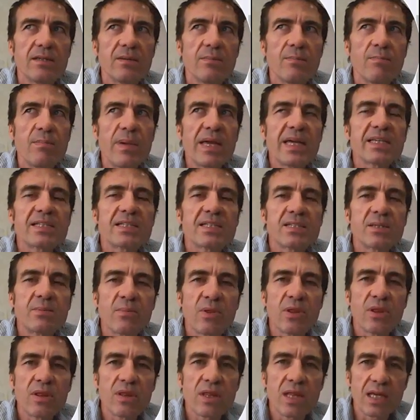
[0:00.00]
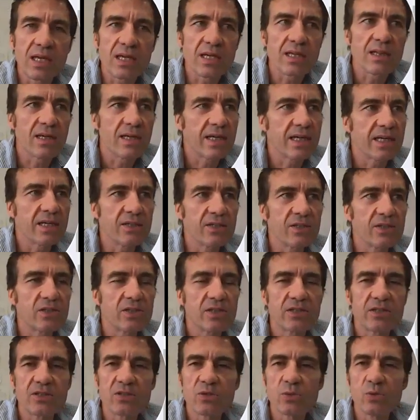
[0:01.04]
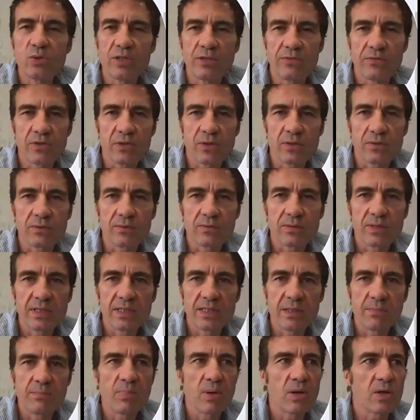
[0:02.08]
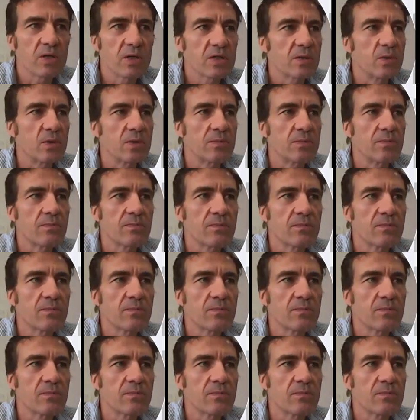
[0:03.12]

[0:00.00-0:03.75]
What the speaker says: makes them think that English is too difficult, is impossible.